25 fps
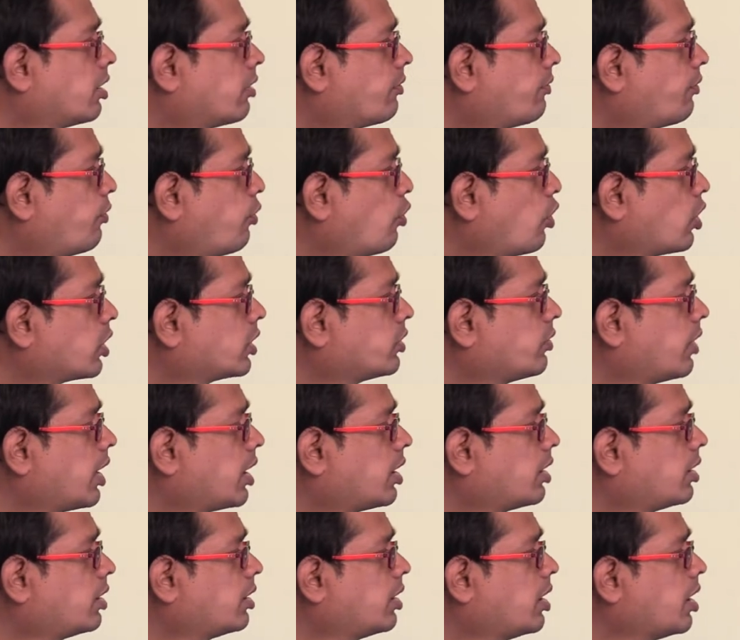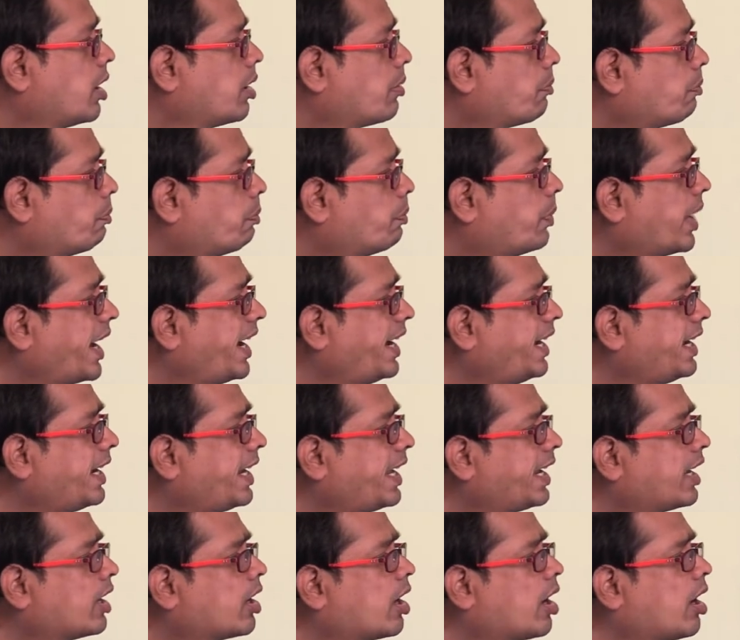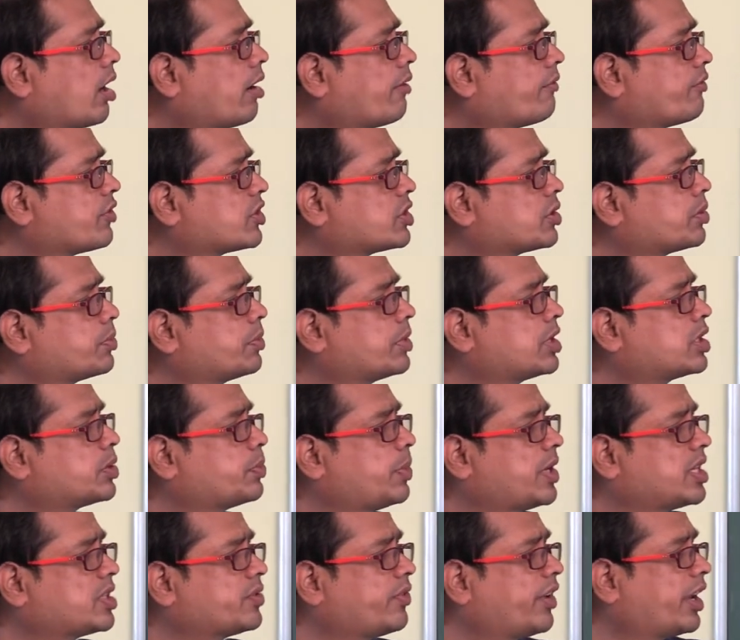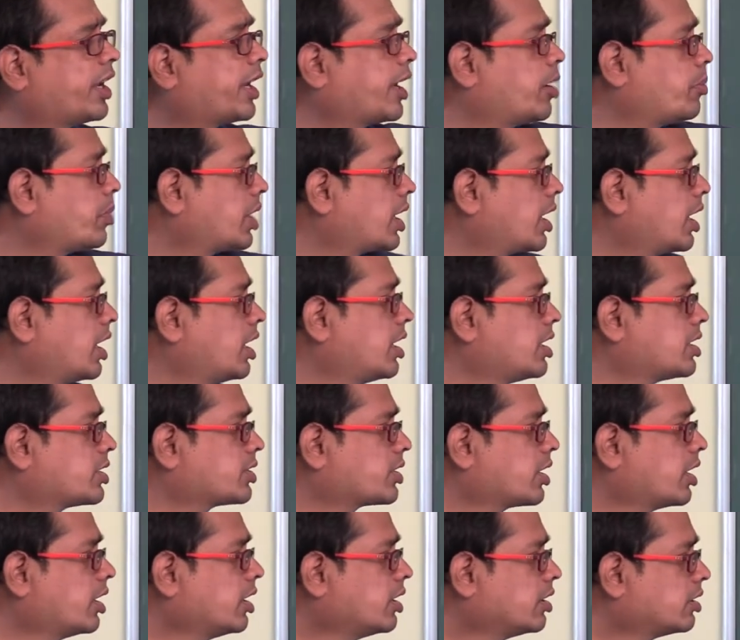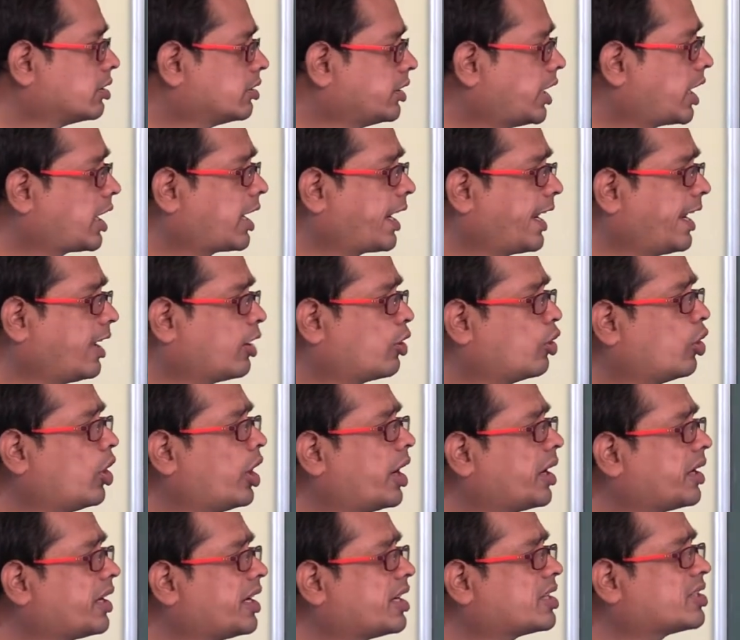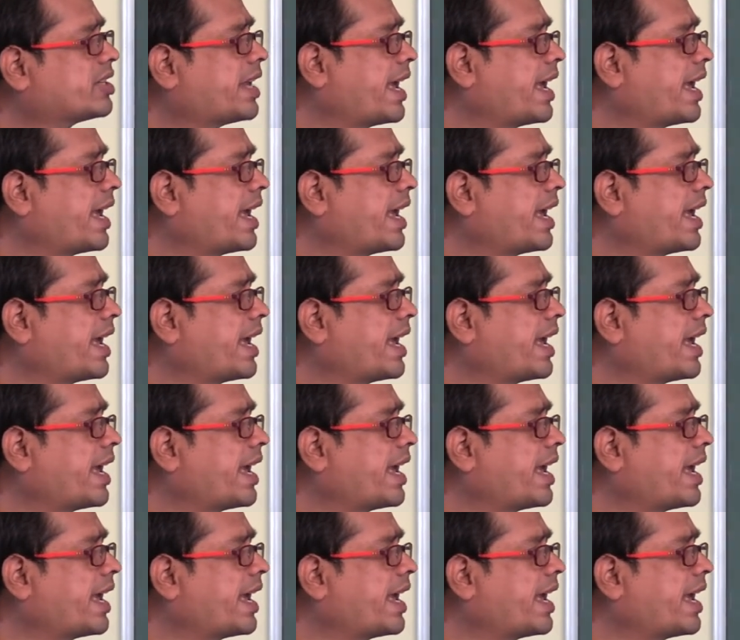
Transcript: Fourth one, binding of specific chemicals that regulate its